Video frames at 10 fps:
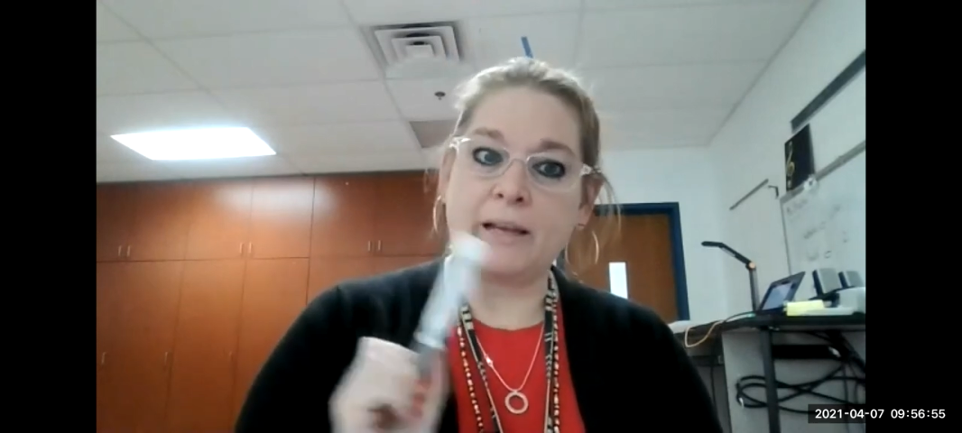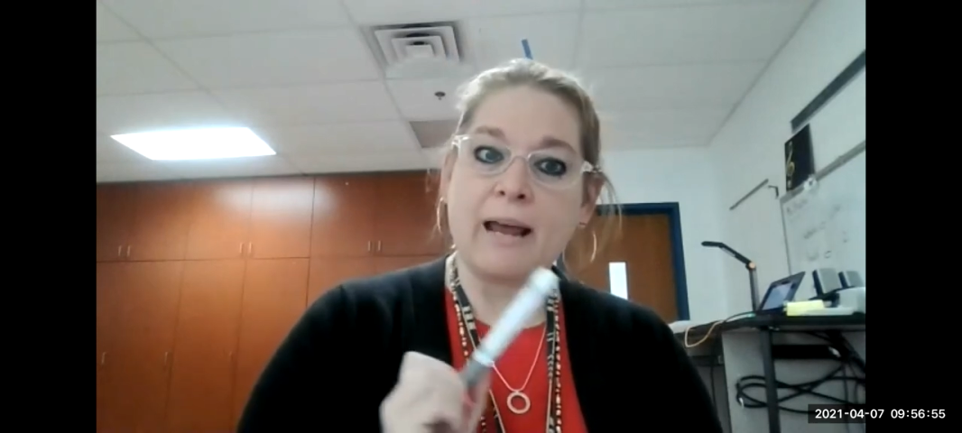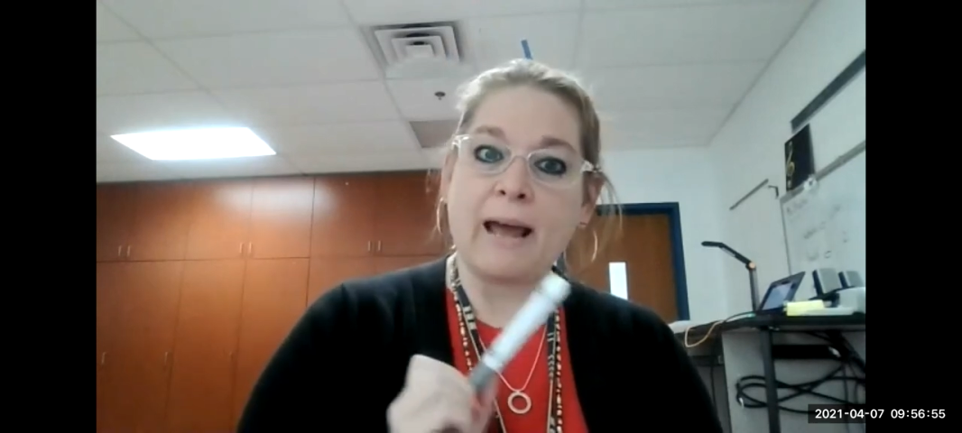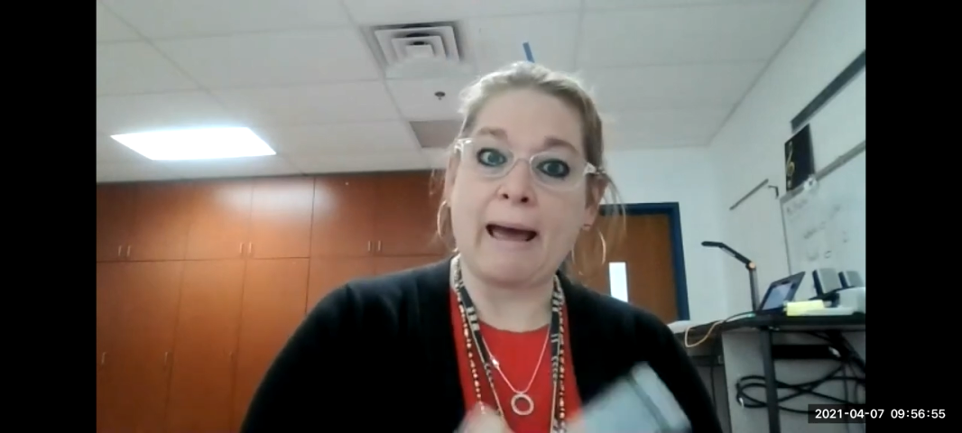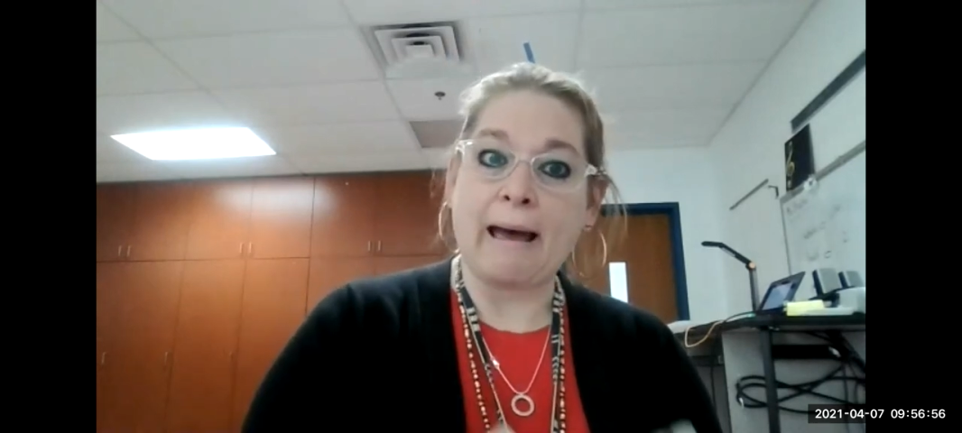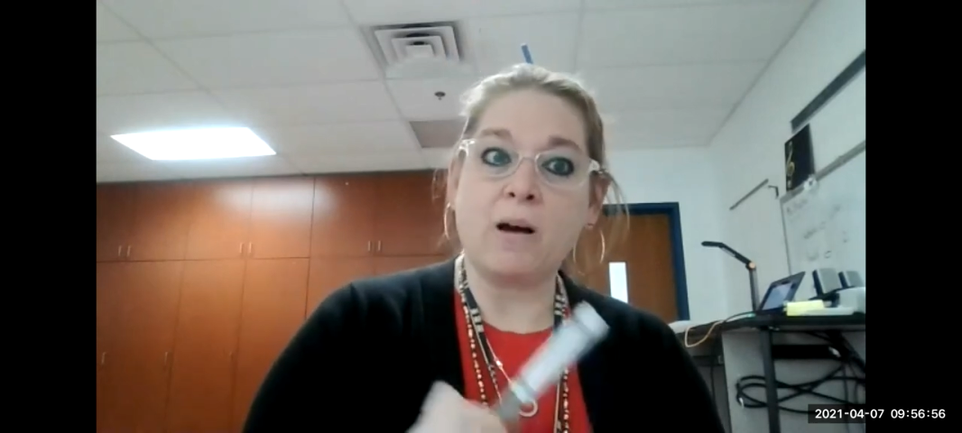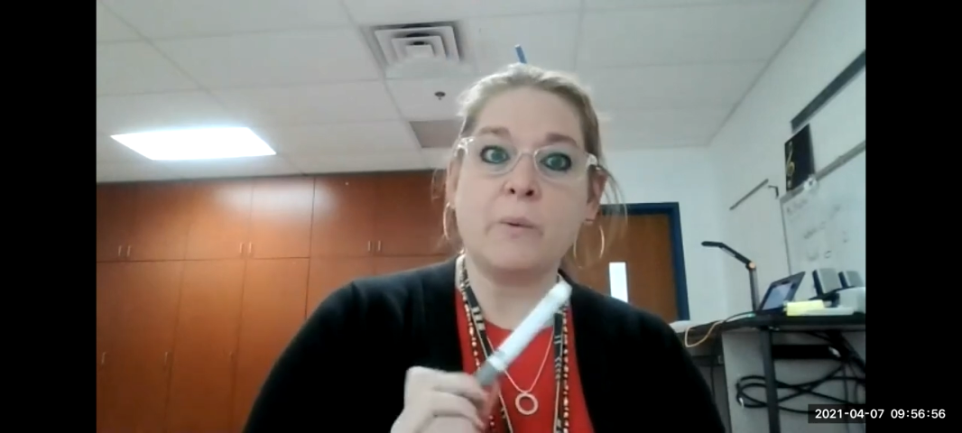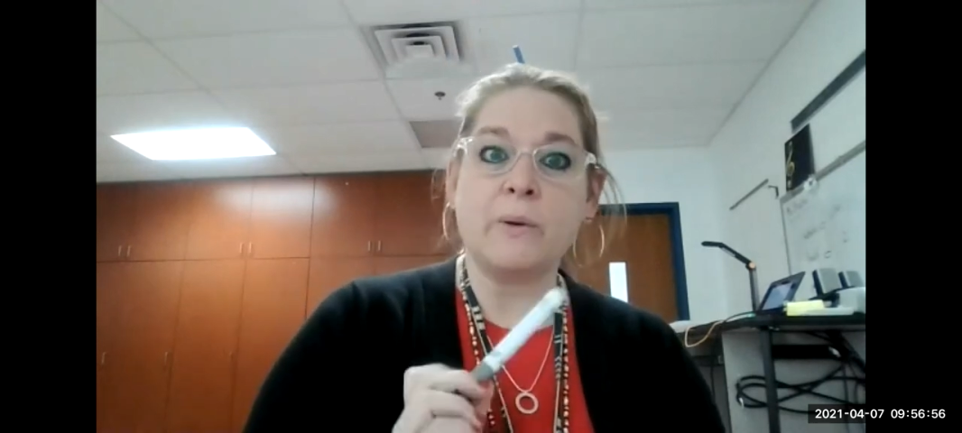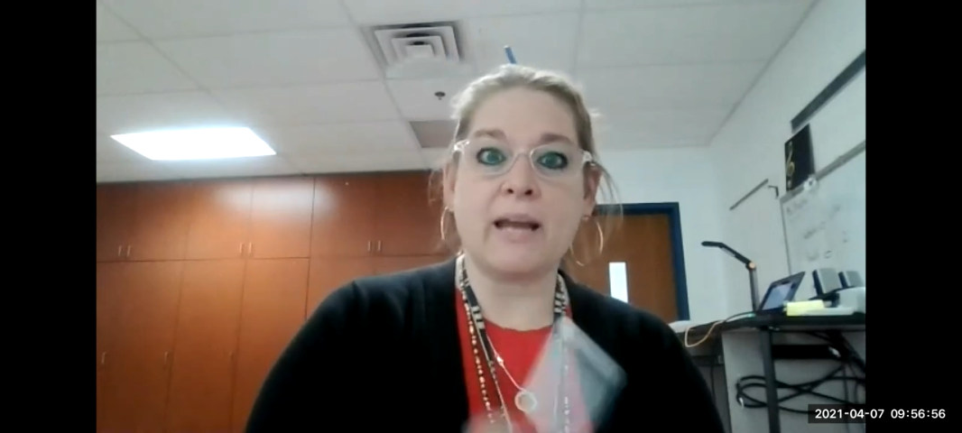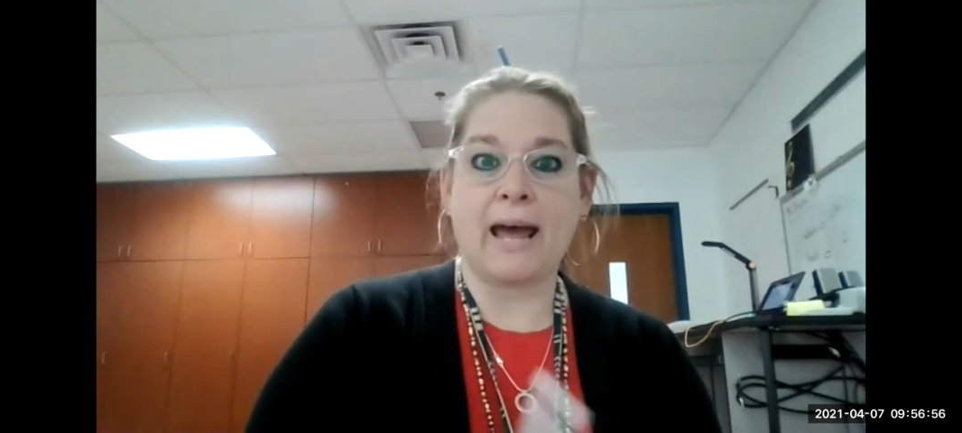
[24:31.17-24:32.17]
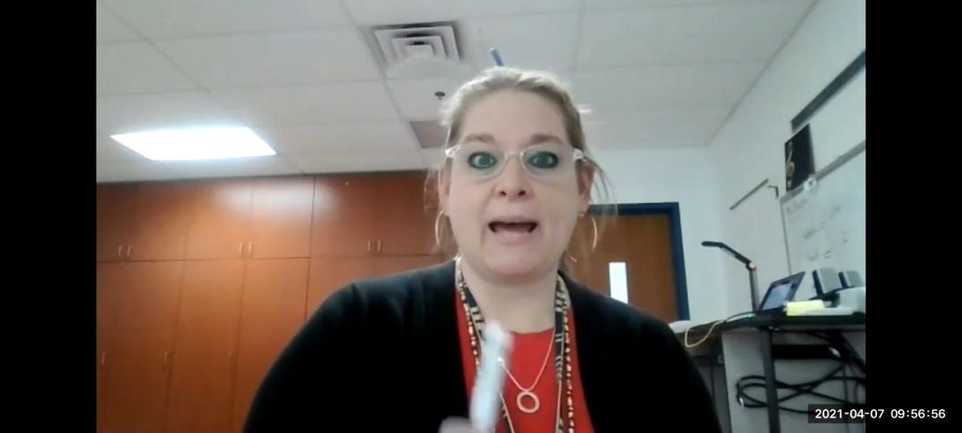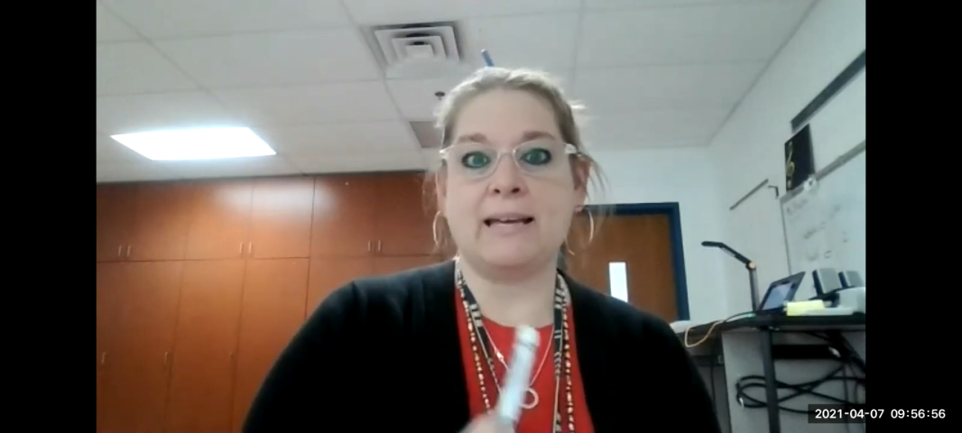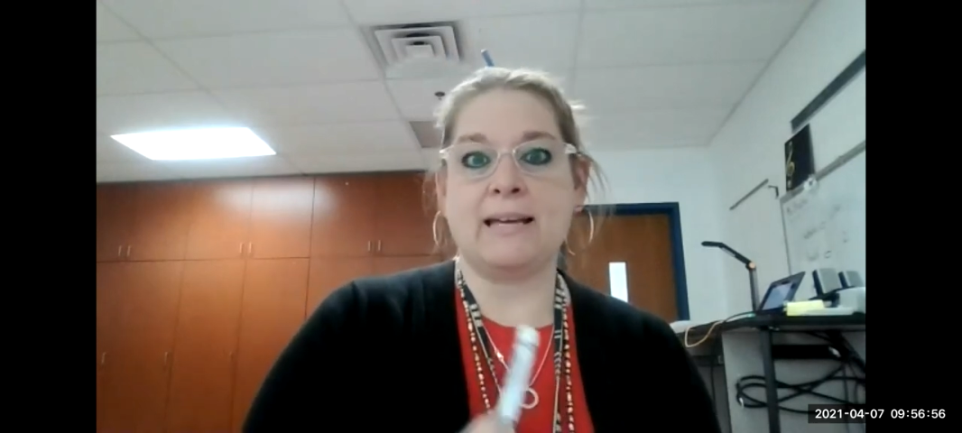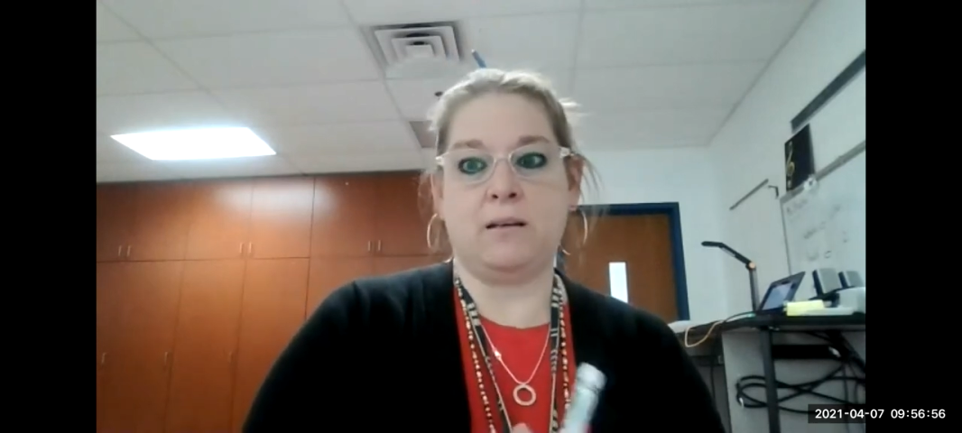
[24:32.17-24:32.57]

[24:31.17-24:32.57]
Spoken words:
and how it has